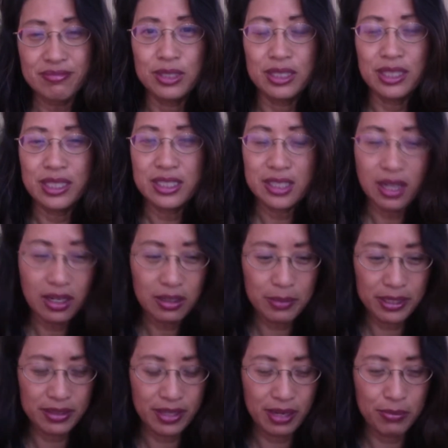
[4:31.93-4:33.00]
Let's talk
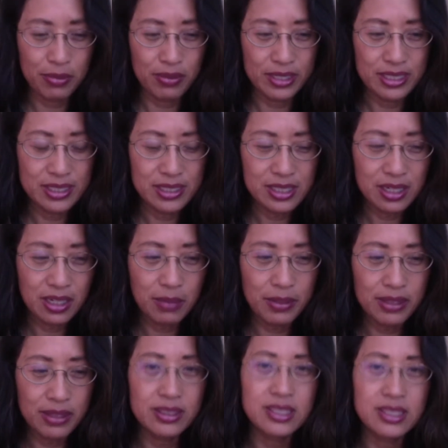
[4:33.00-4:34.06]
about that, Maurice. Let's talk
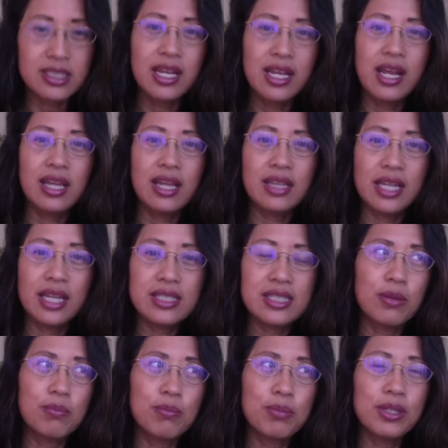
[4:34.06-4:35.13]
about this. Let's
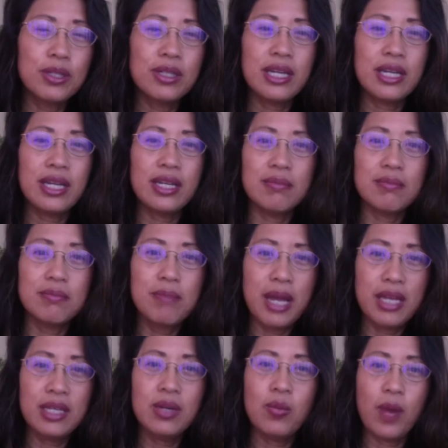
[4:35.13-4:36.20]
put
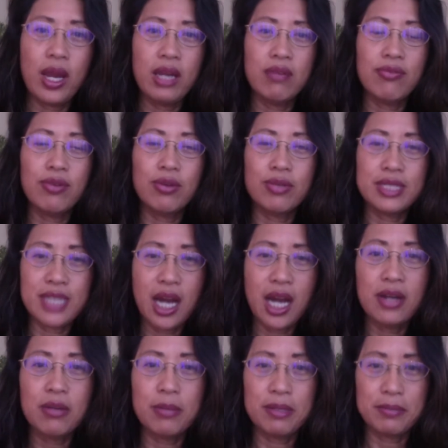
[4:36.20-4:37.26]
money away for
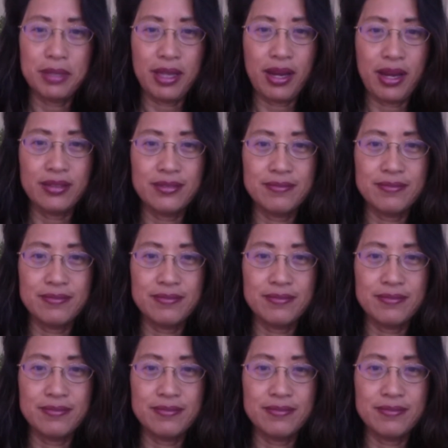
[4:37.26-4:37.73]
retirement plan.